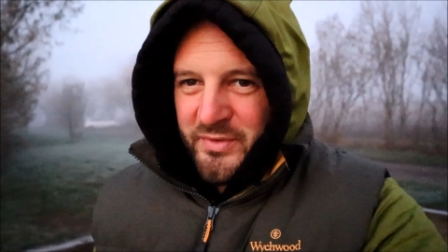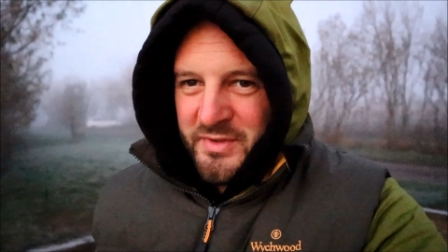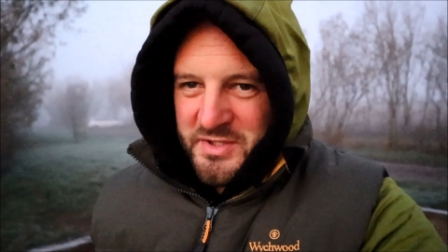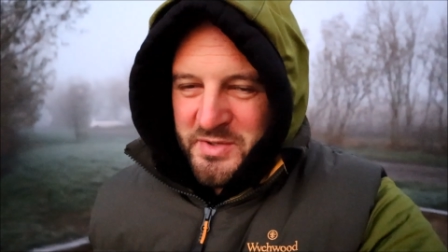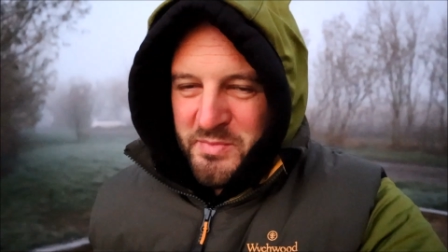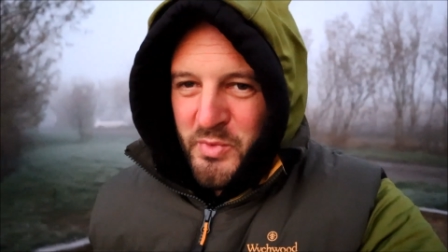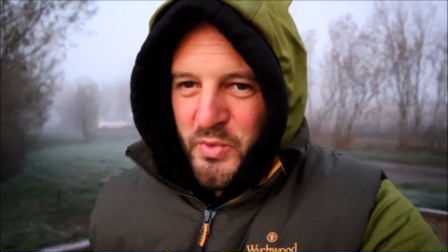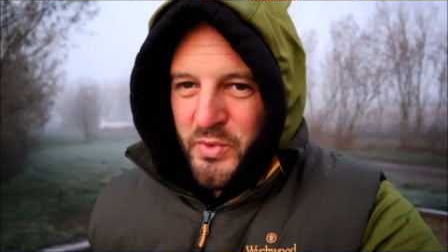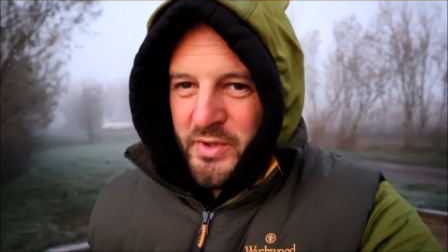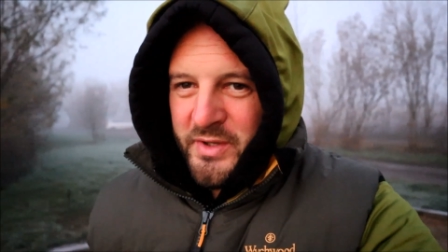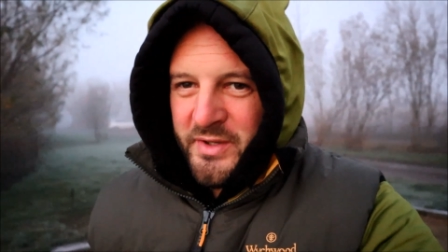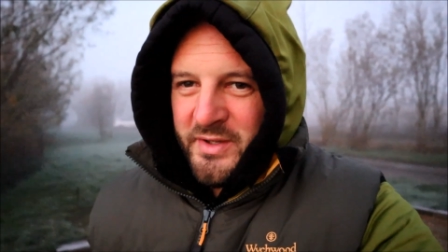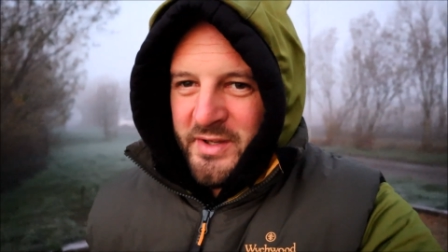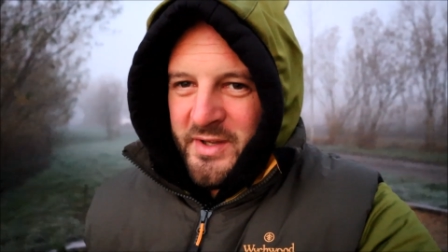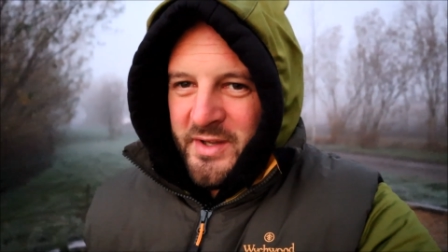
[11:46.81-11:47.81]
of this
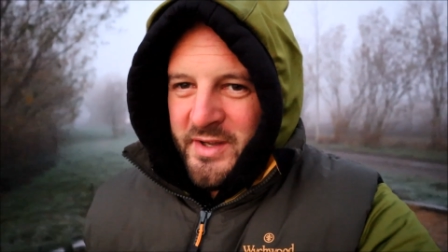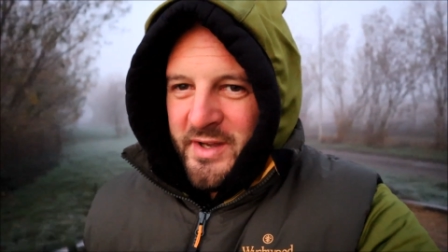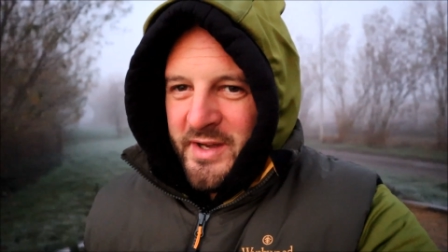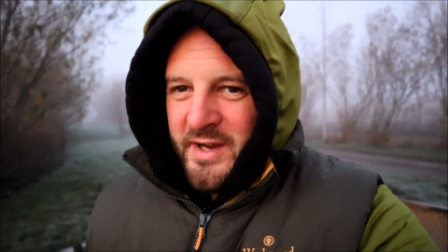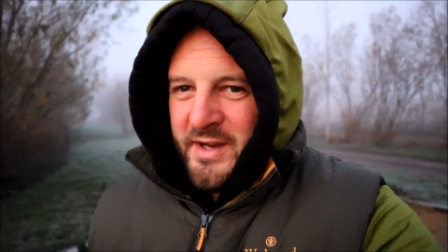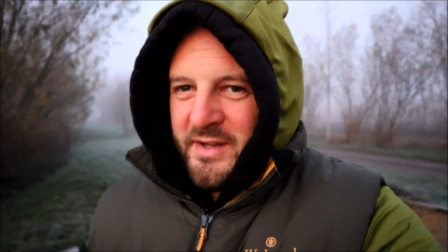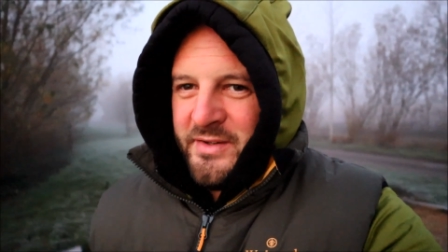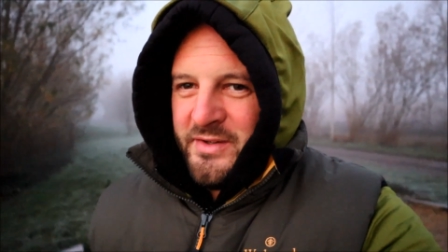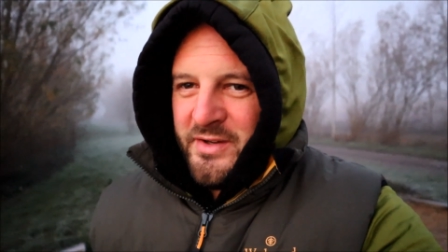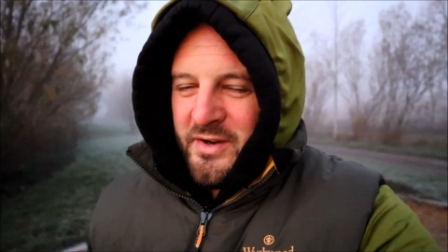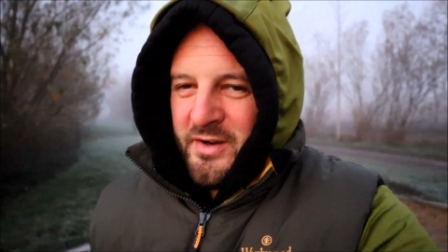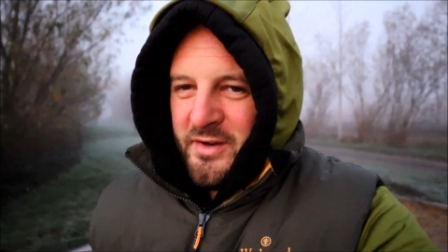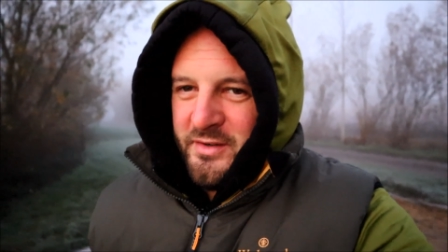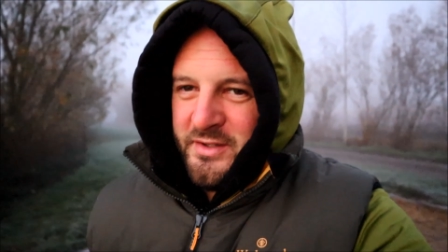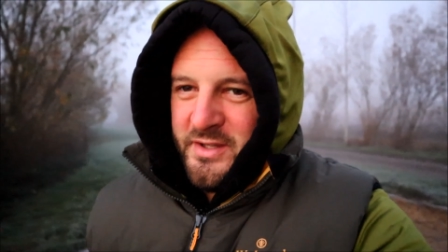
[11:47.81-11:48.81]
morning, and
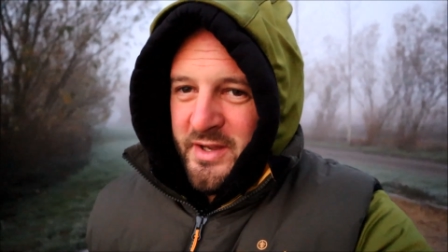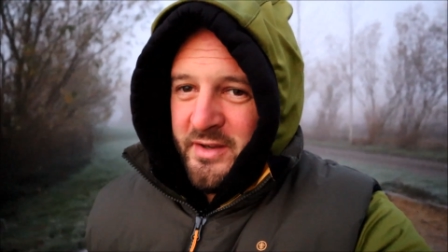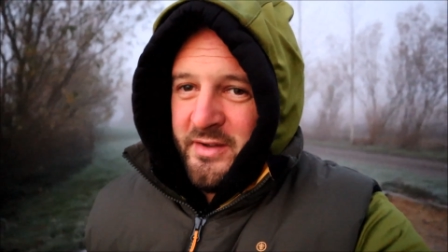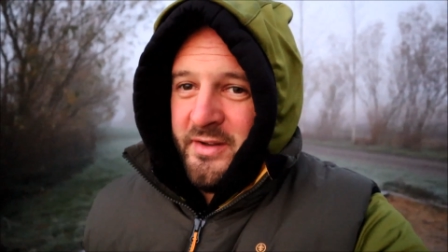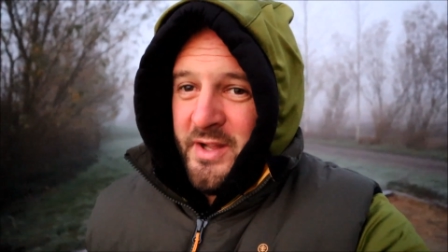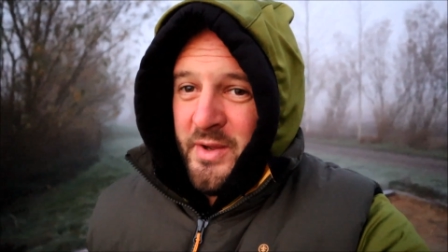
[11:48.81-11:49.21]
yeah,